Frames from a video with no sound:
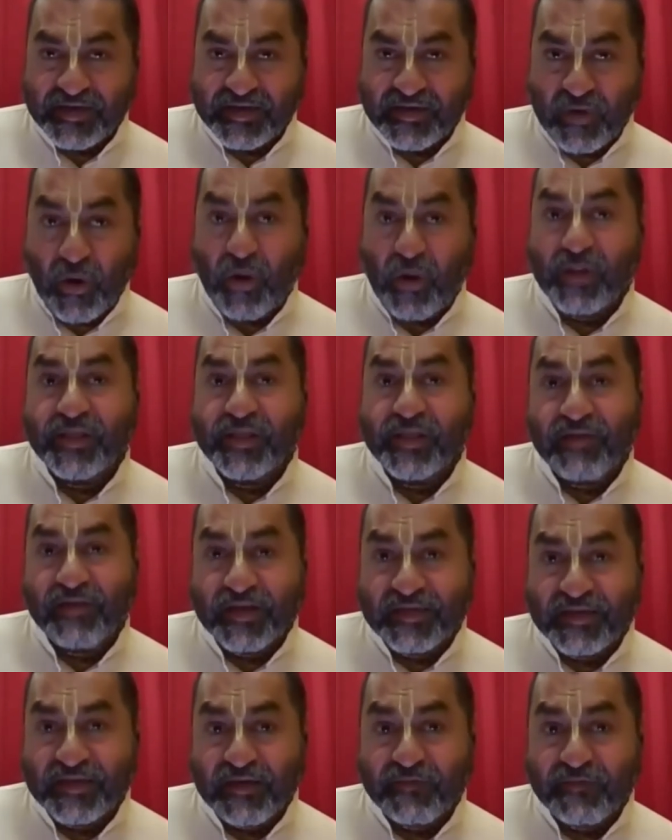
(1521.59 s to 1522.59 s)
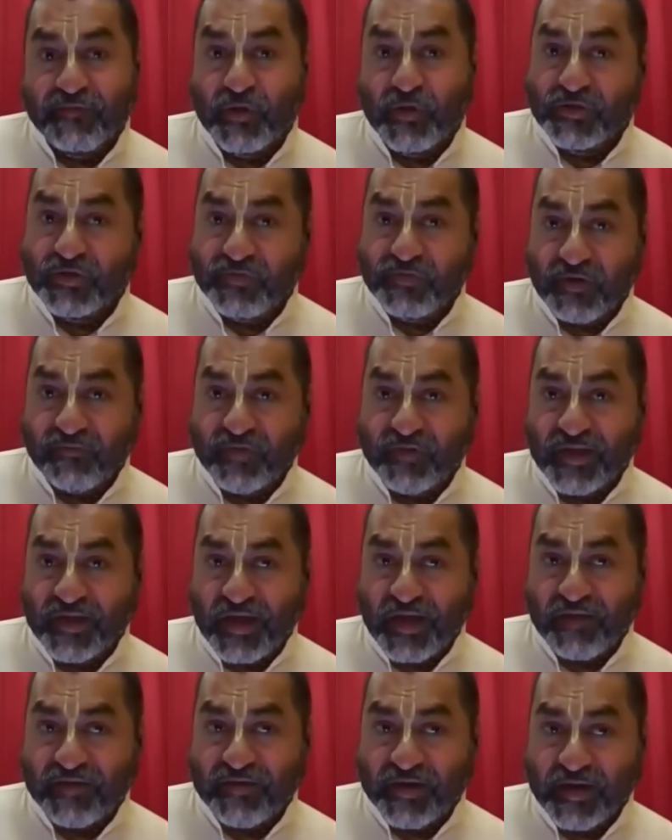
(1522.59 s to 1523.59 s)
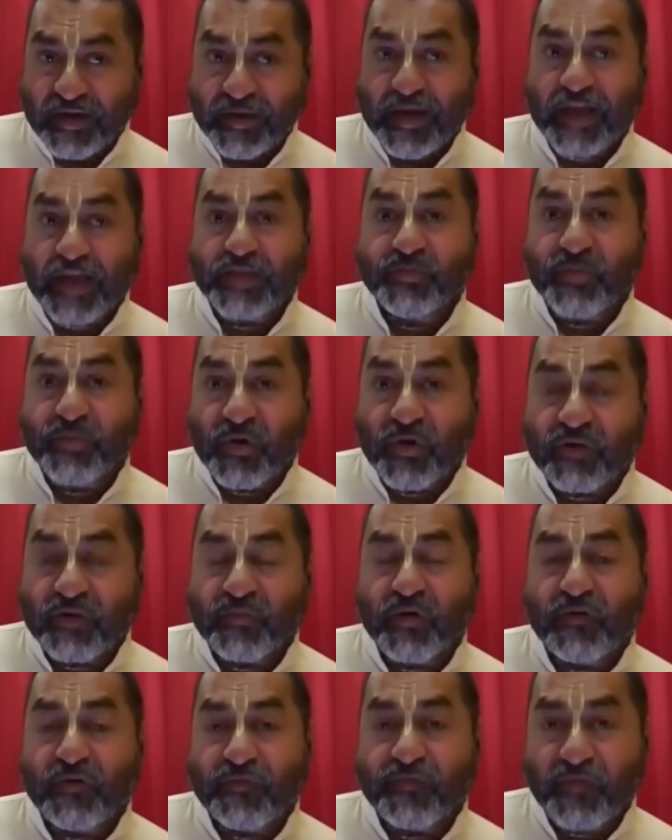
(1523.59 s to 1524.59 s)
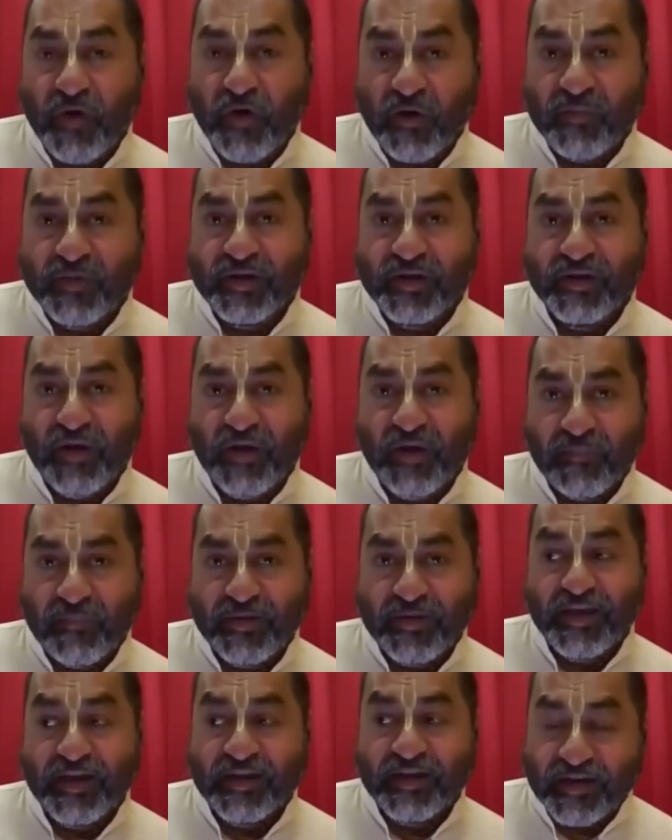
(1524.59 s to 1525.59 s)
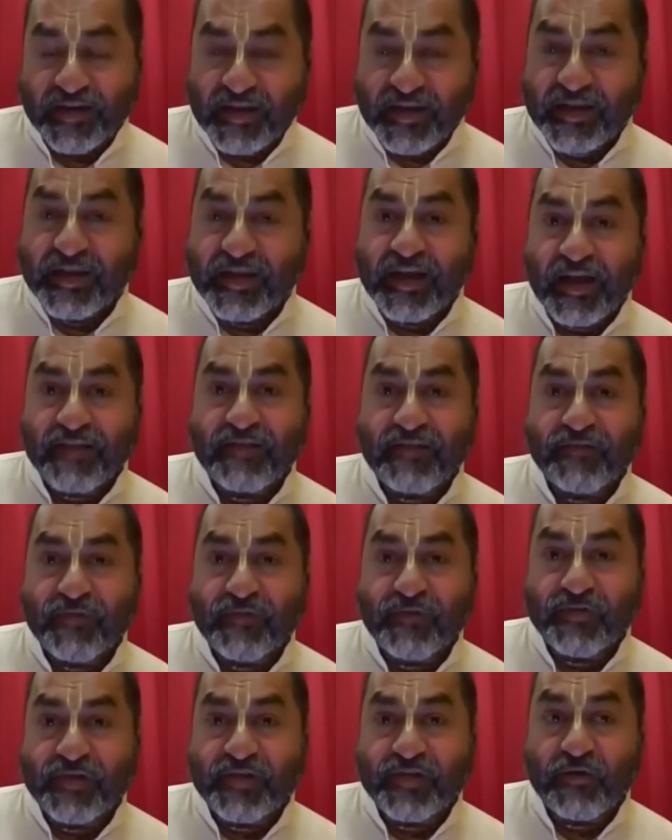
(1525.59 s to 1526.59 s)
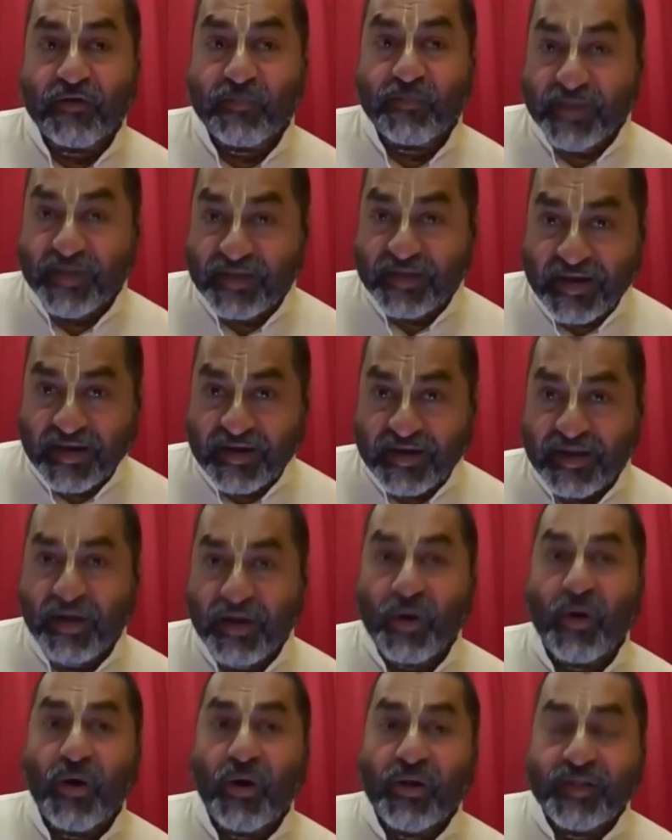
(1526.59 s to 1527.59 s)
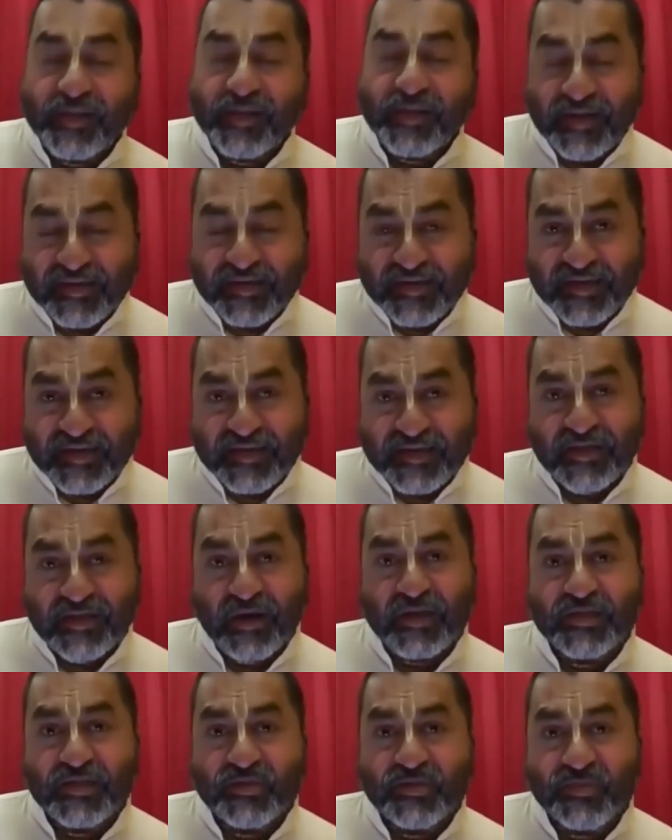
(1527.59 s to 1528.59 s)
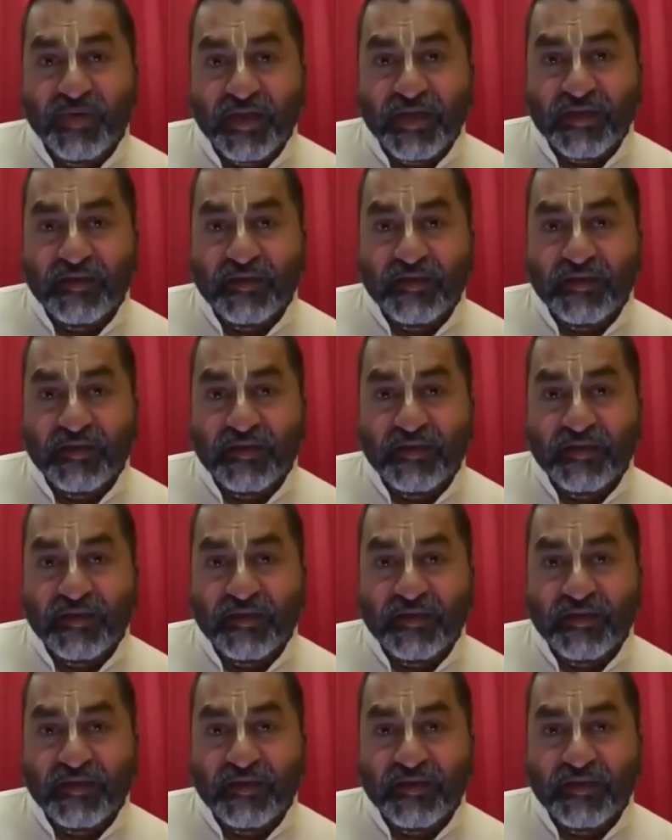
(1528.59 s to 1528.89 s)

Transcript: All the rasa flows from Vrindavan. It gets more and more formal, complicated as it flows down, but then all the rasa starts with